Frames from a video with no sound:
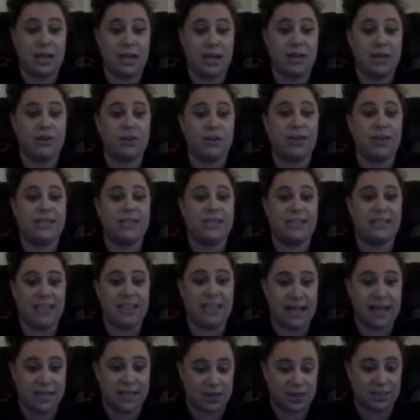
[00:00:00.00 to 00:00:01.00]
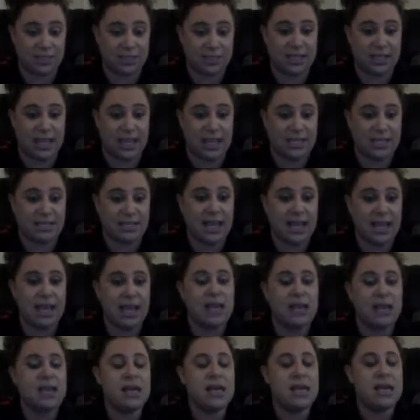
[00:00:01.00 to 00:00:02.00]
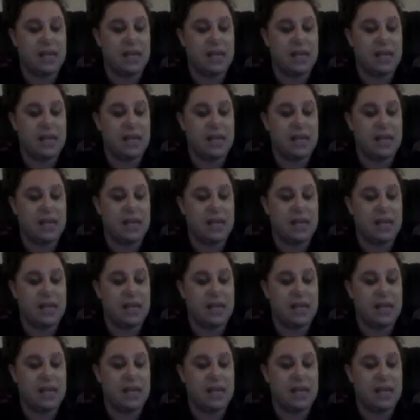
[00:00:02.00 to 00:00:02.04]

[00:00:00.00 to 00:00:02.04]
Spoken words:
here is the diagnostic essay.